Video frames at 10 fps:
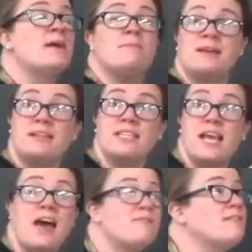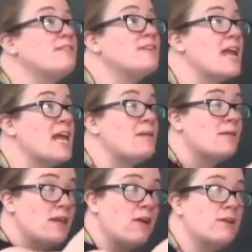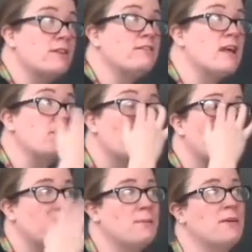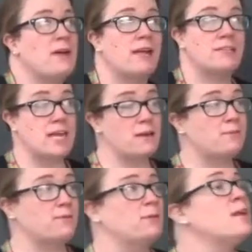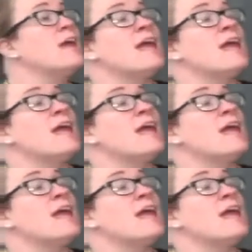Because they're in the same group in the periodic table,